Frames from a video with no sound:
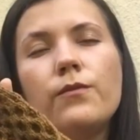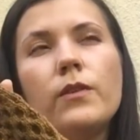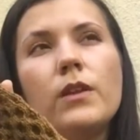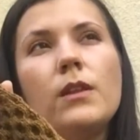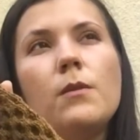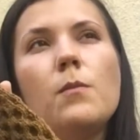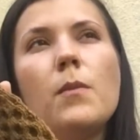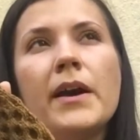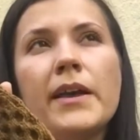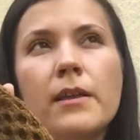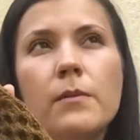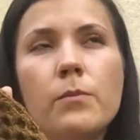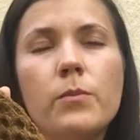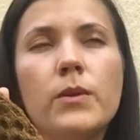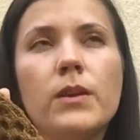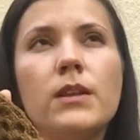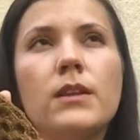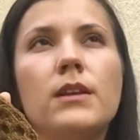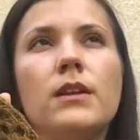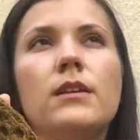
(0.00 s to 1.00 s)
In my
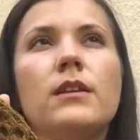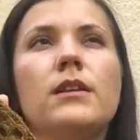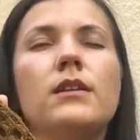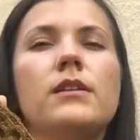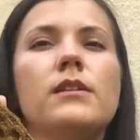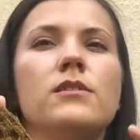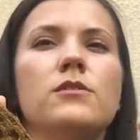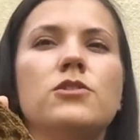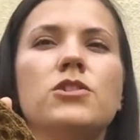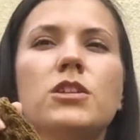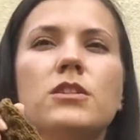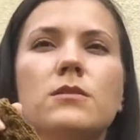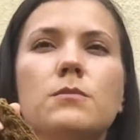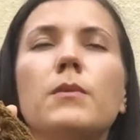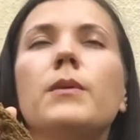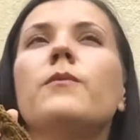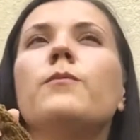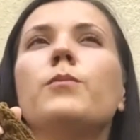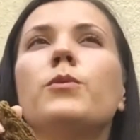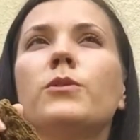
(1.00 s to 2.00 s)
opinion, and it's just
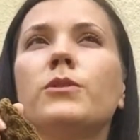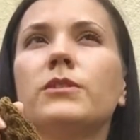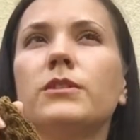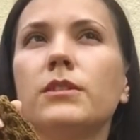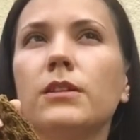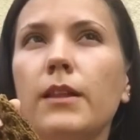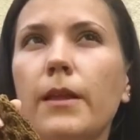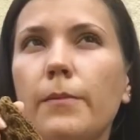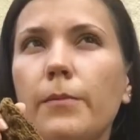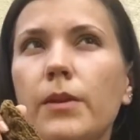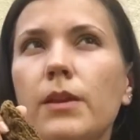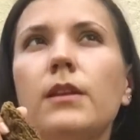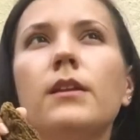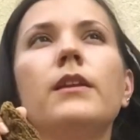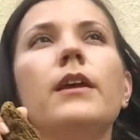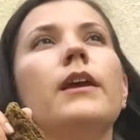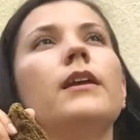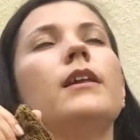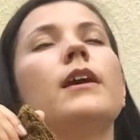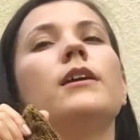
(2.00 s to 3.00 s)
my personal
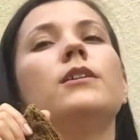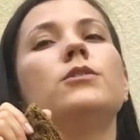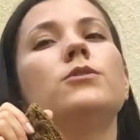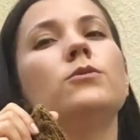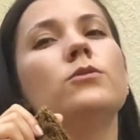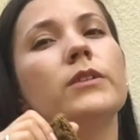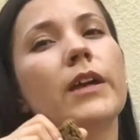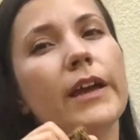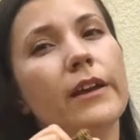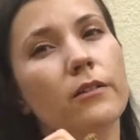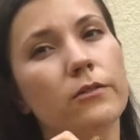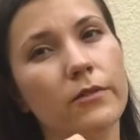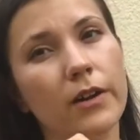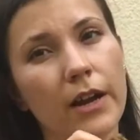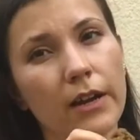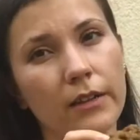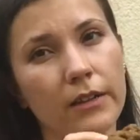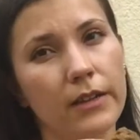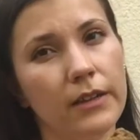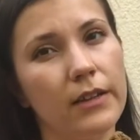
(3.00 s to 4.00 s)
opinion, and I do like
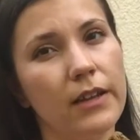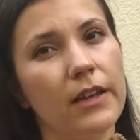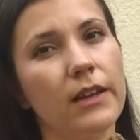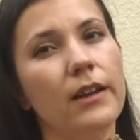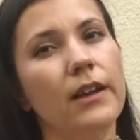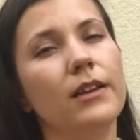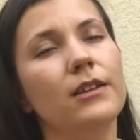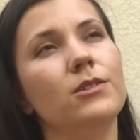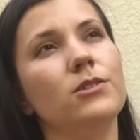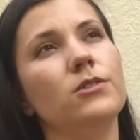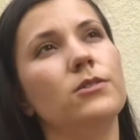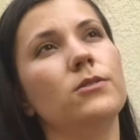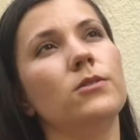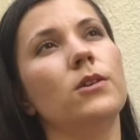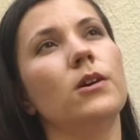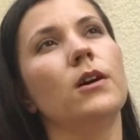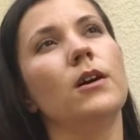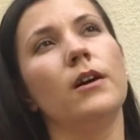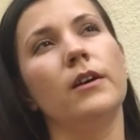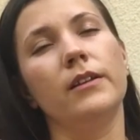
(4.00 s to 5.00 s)
raglan and I do
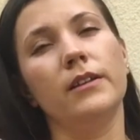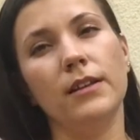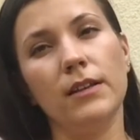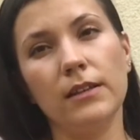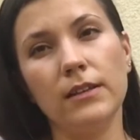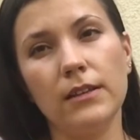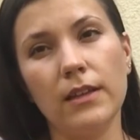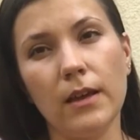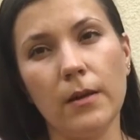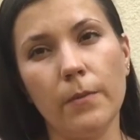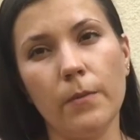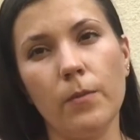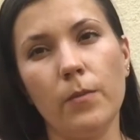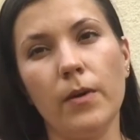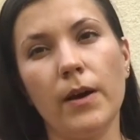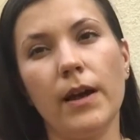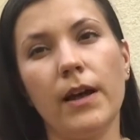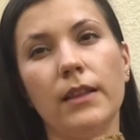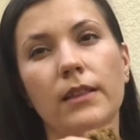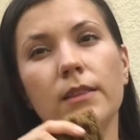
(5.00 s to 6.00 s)
need them,
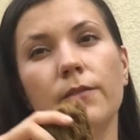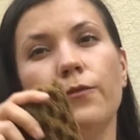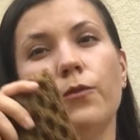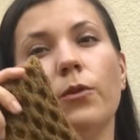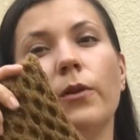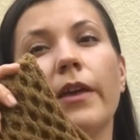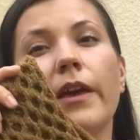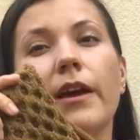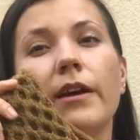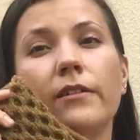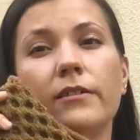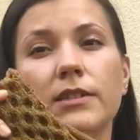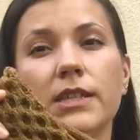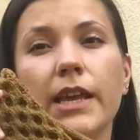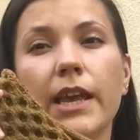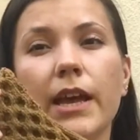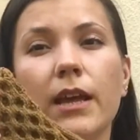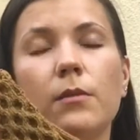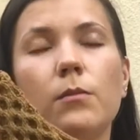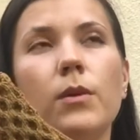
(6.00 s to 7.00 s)
but for
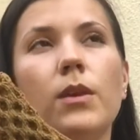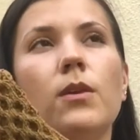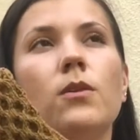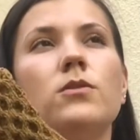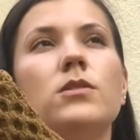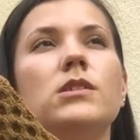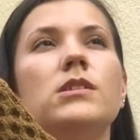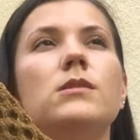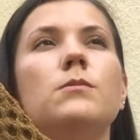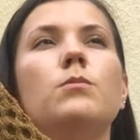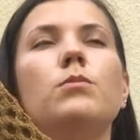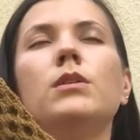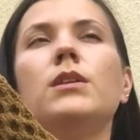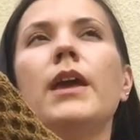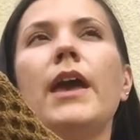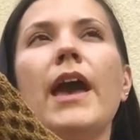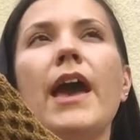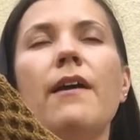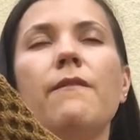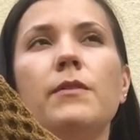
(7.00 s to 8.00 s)
cardigan, because it's a bit
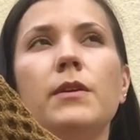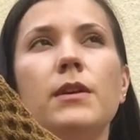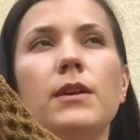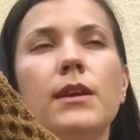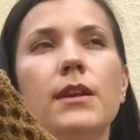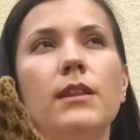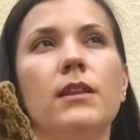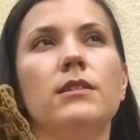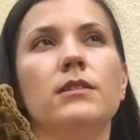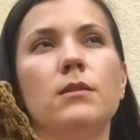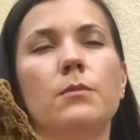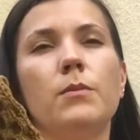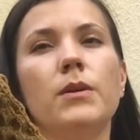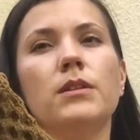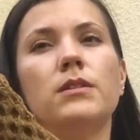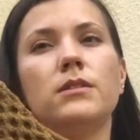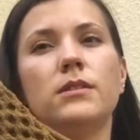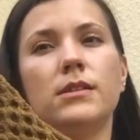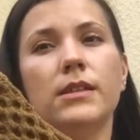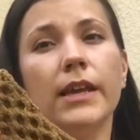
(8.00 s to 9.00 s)
heavy and it's a
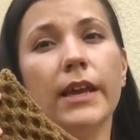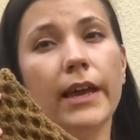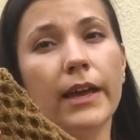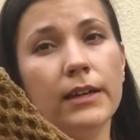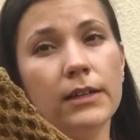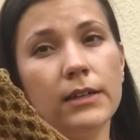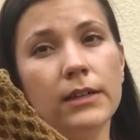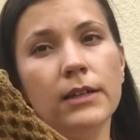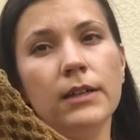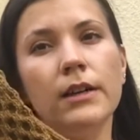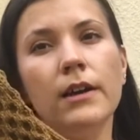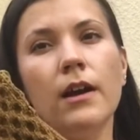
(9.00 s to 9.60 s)
bit thicker,